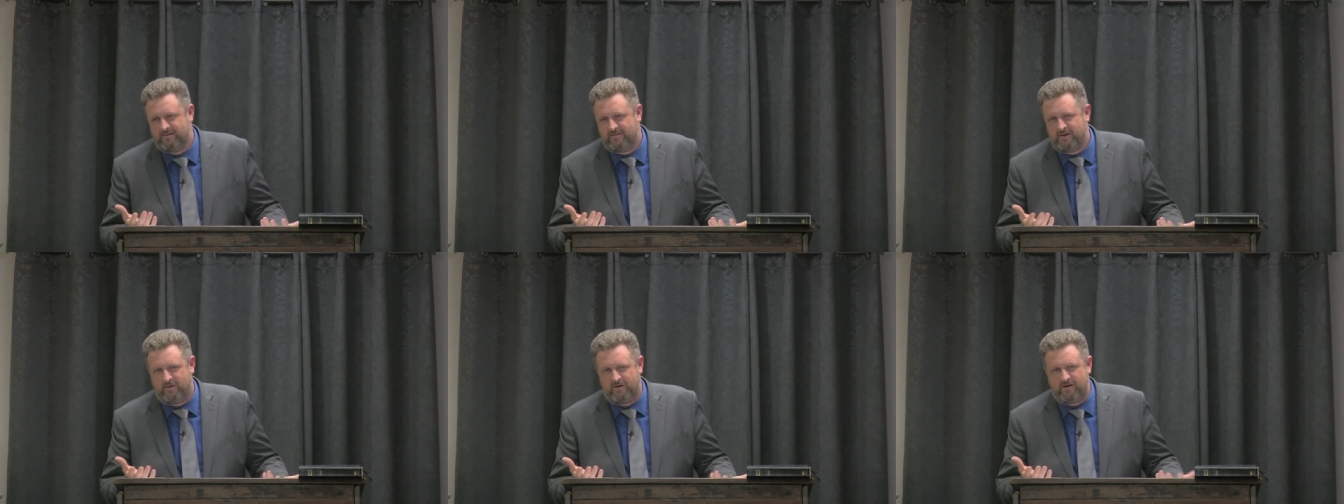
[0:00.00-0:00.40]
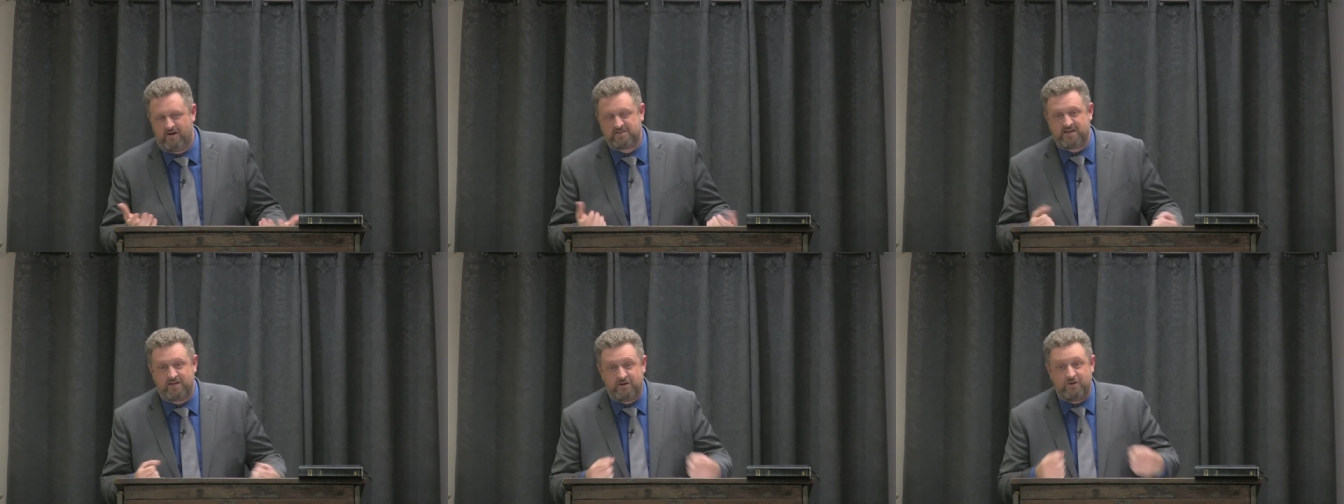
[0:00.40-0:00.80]
They want to, I'll
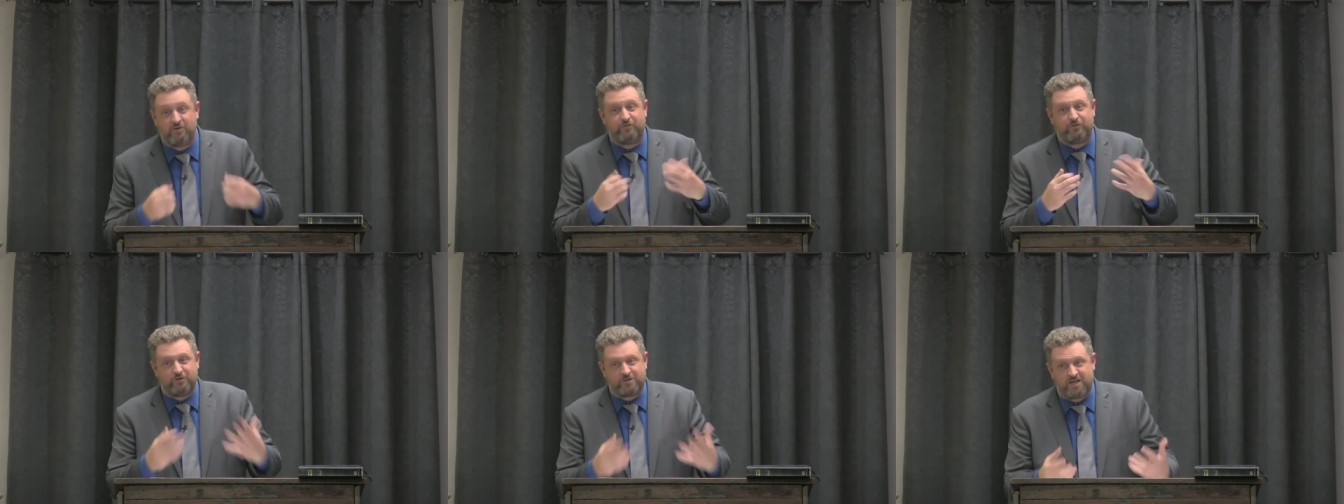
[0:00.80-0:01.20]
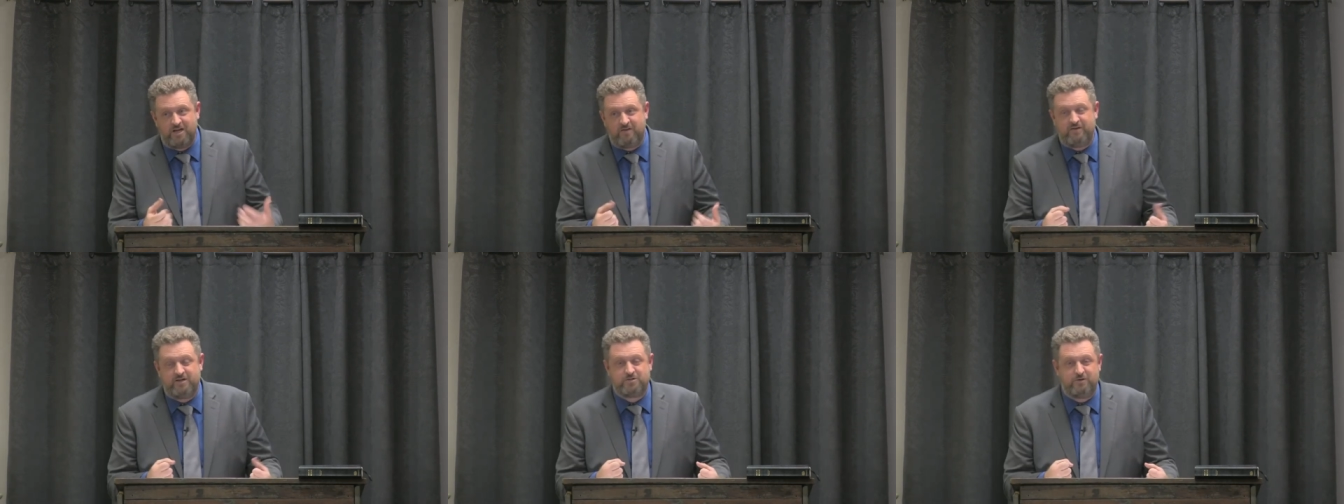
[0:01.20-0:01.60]
say, you know, the first king
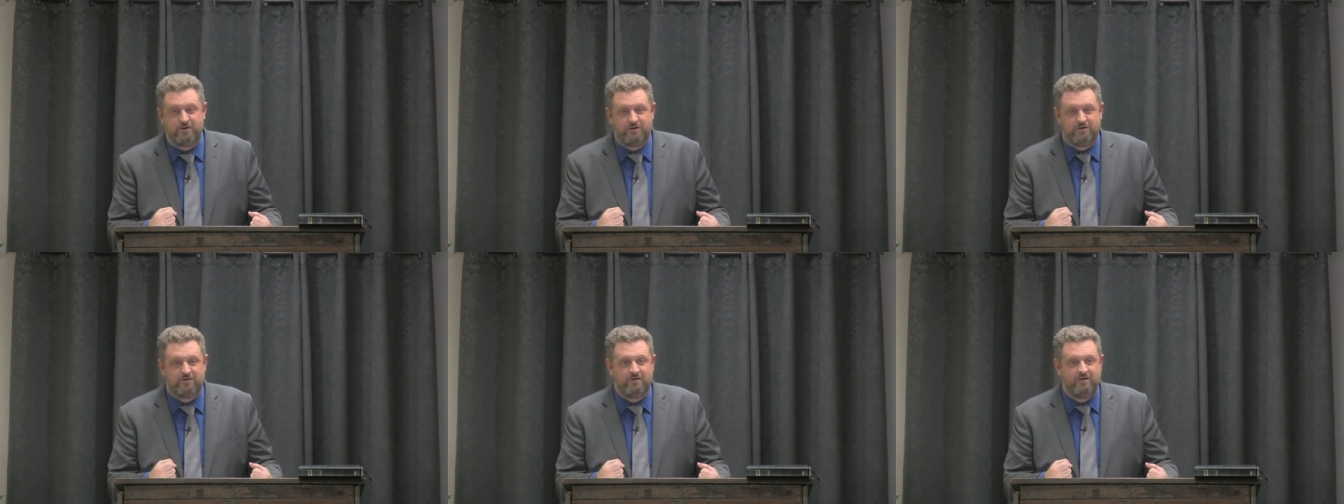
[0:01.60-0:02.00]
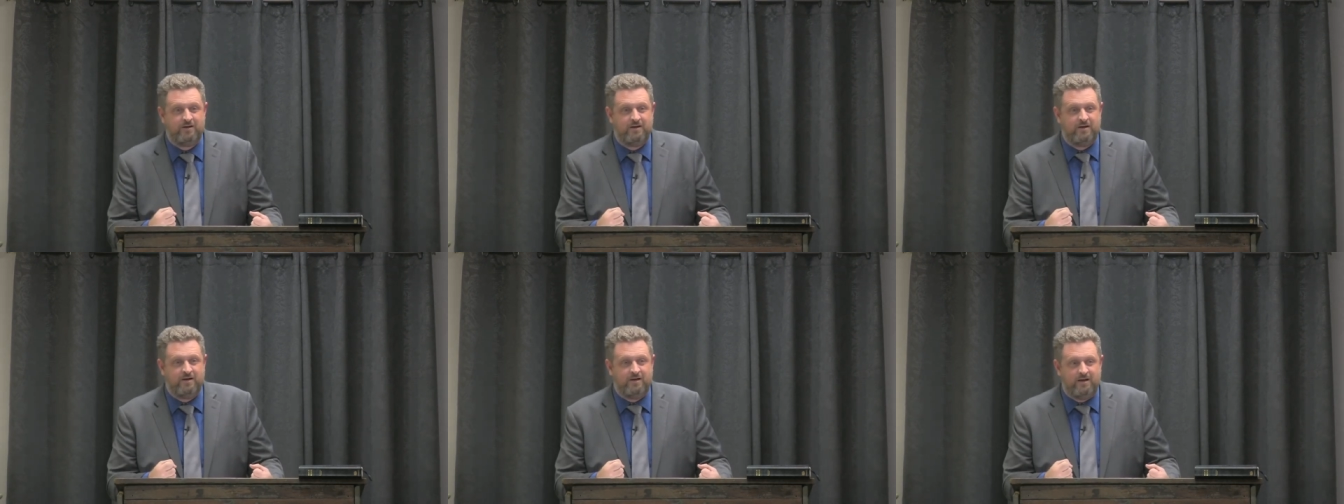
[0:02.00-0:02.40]
of Israel,
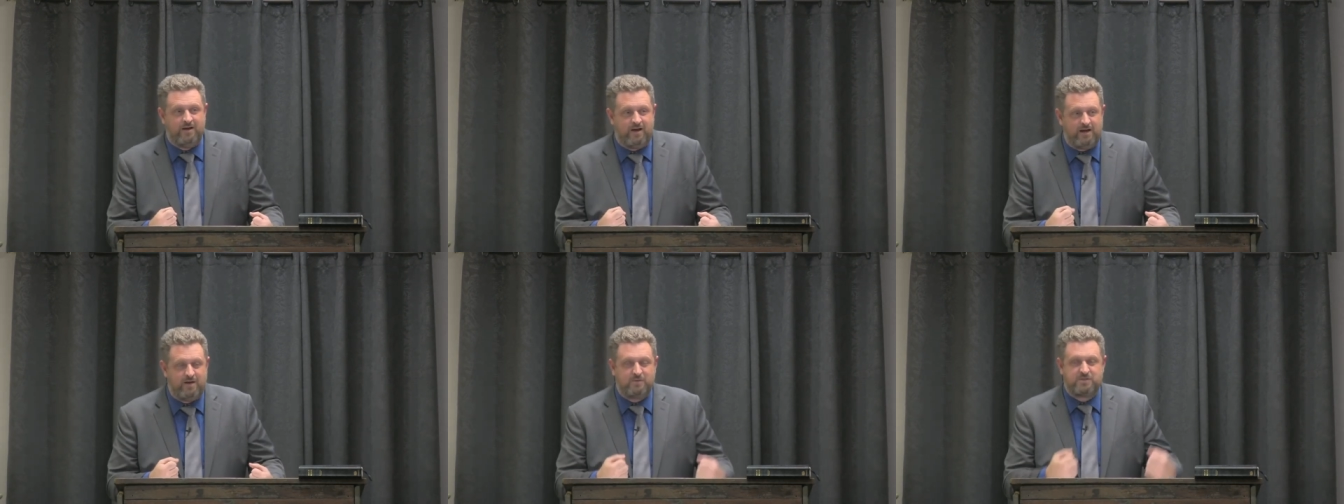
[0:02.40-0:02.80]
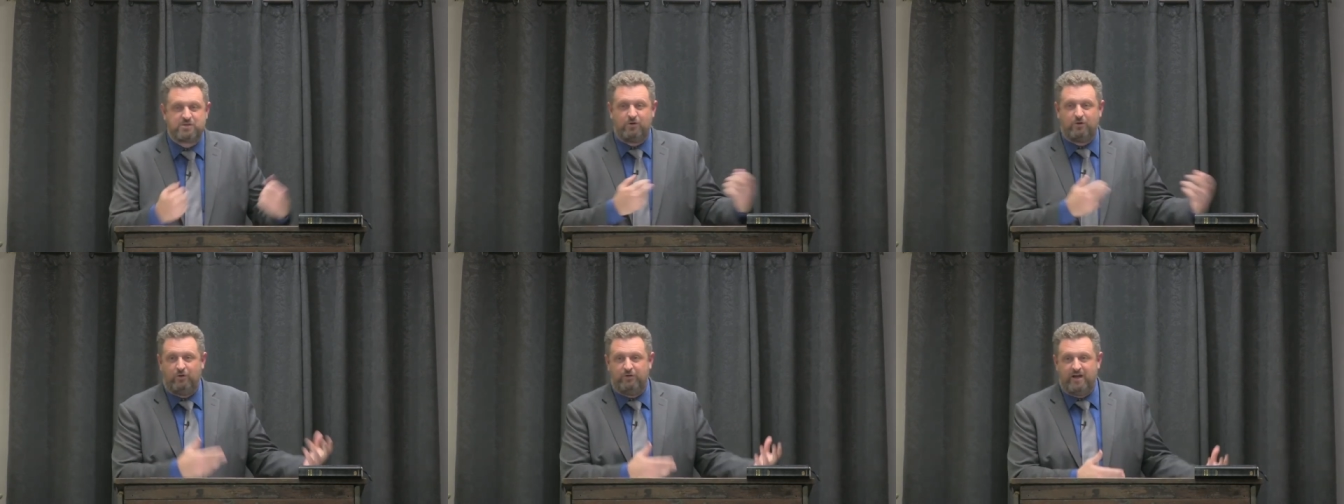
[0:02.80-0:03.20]
and he was
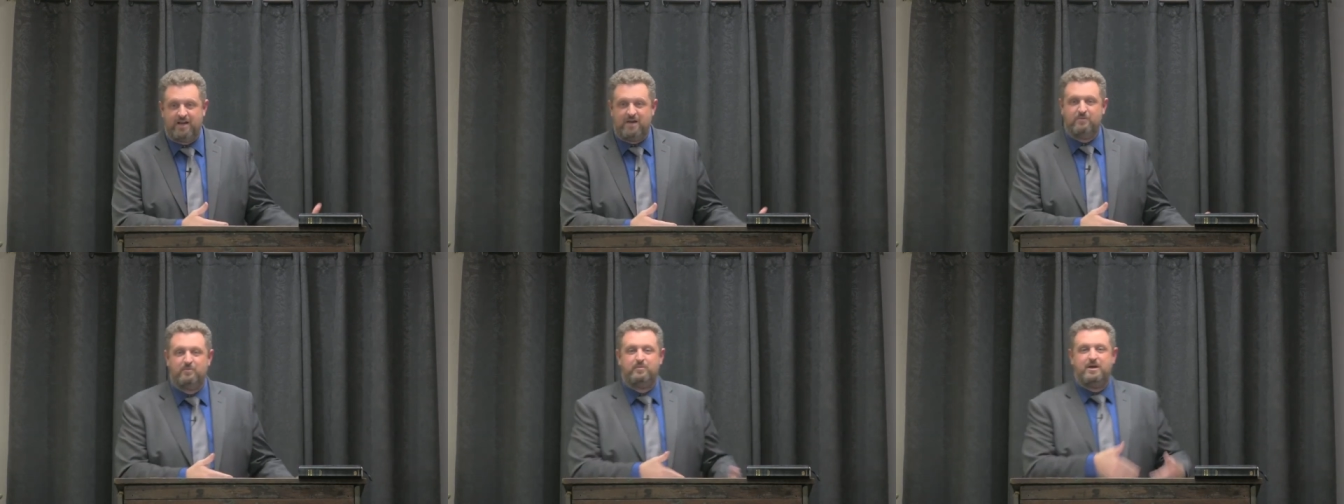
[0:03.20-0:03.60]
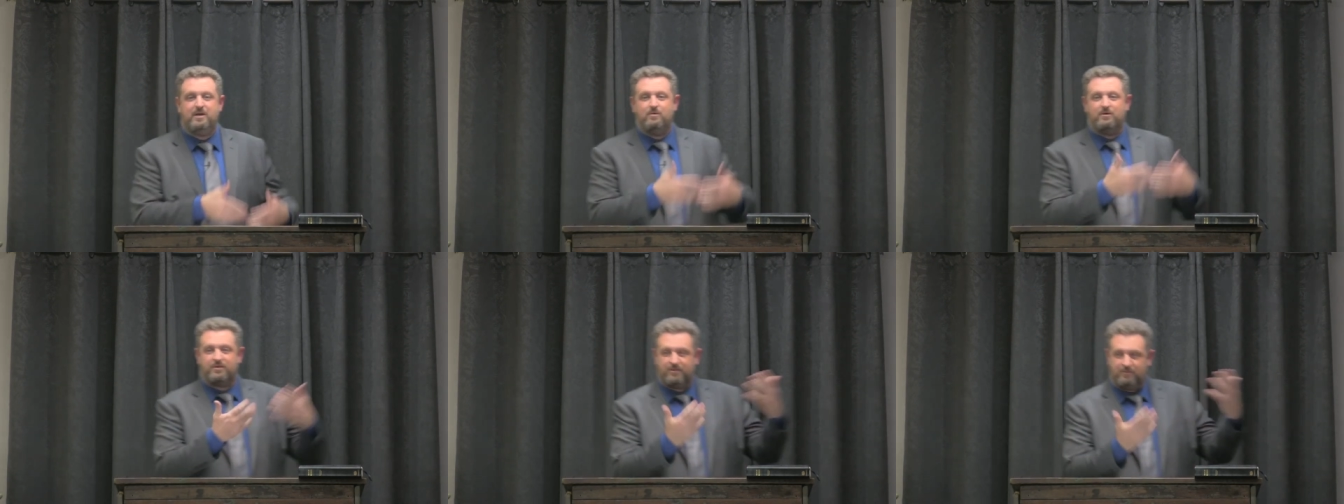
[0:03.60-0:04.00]
told that he would be
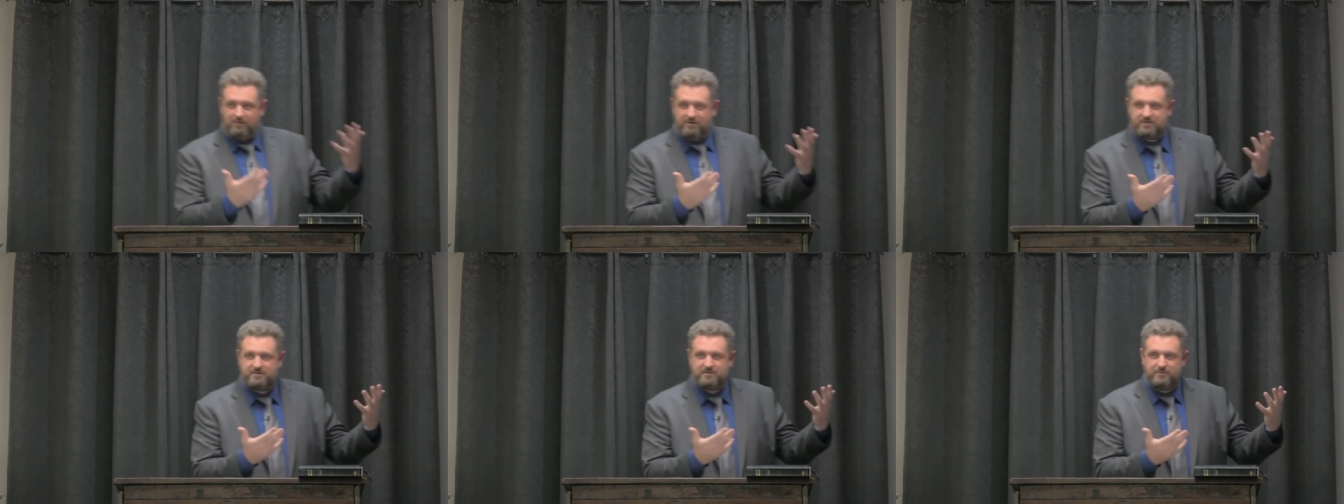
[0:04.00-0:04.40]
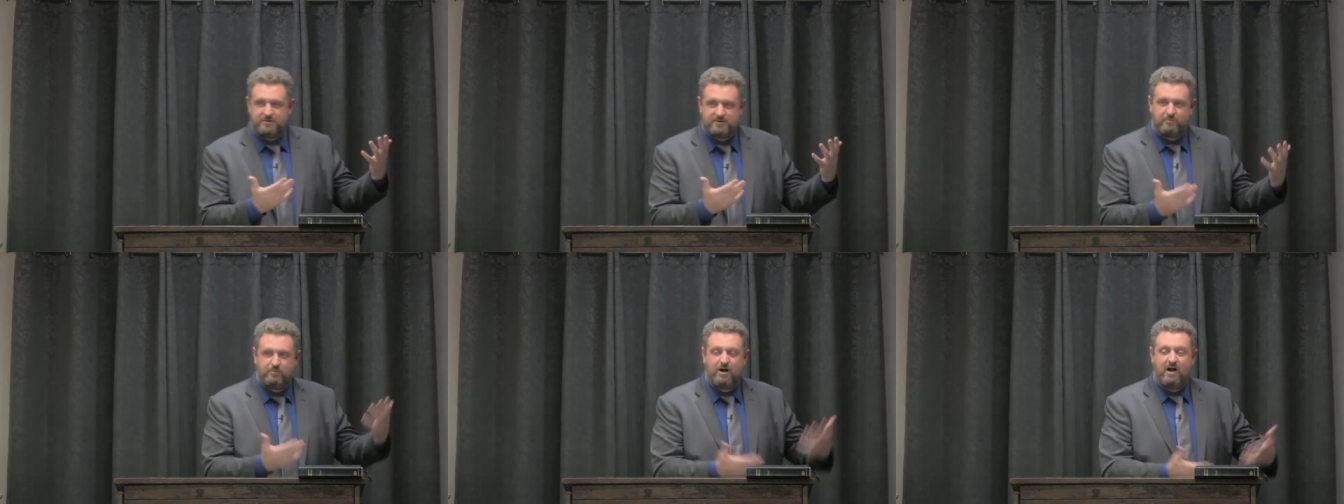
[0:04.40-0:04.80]
with with
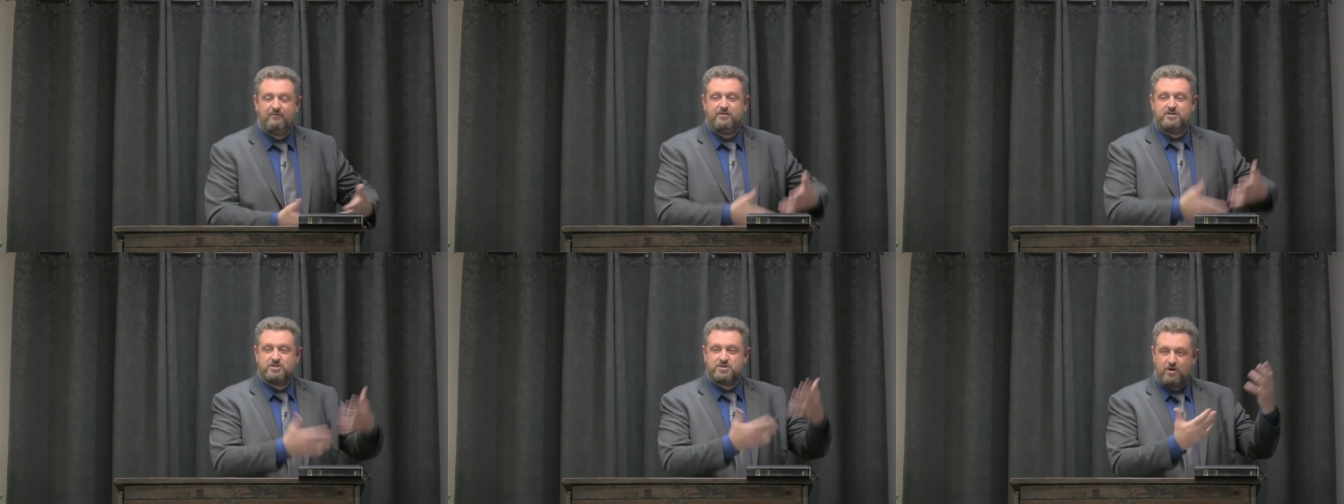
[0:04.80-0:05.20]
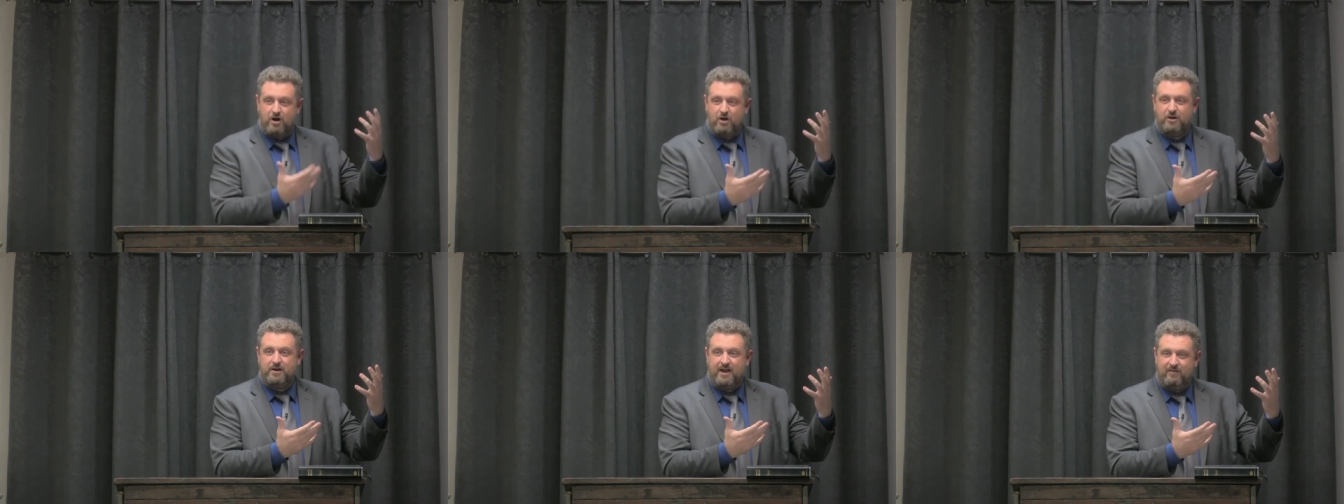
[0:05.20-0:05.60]
with the prophet
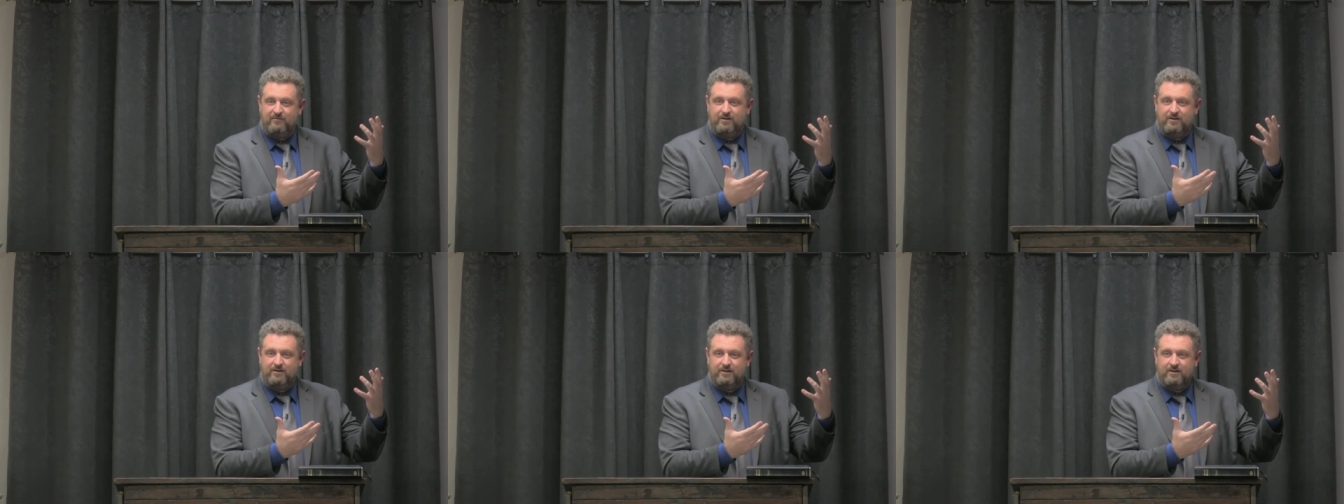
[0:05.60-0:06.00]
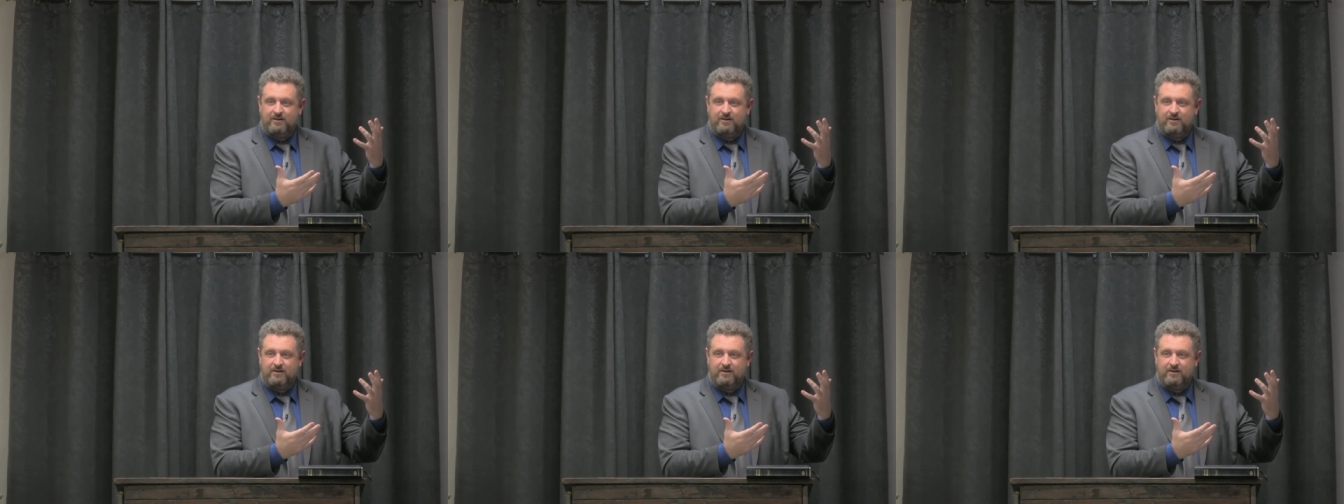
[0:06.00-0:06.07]
Saul in heaven